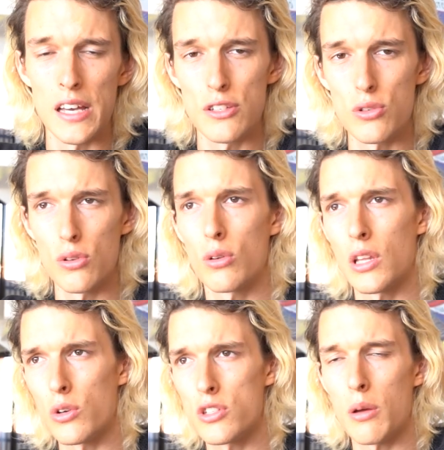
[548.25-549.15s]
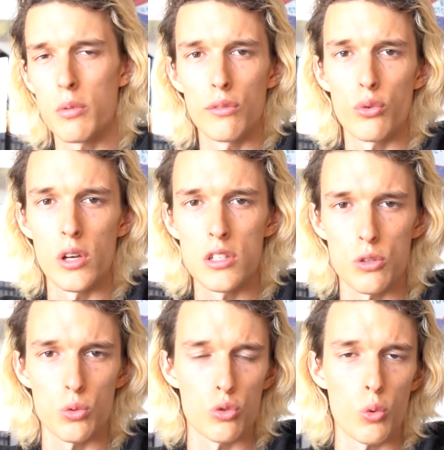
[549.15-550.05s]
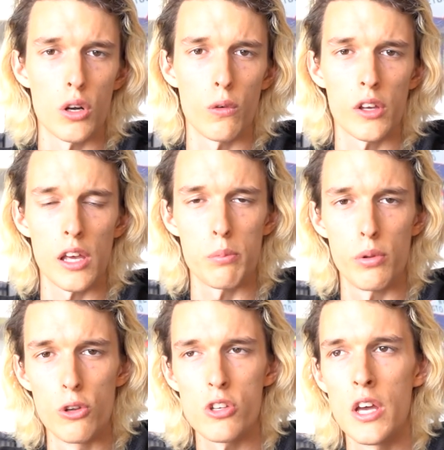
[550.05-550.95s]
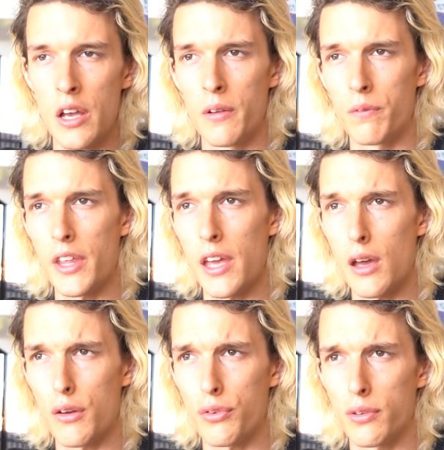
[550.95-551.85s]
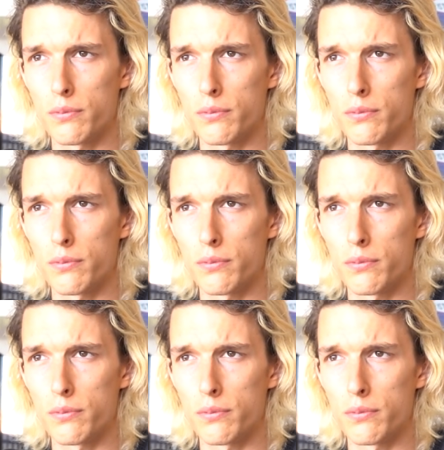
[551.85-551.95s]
As you know, there are some influencers with 100K plus. They have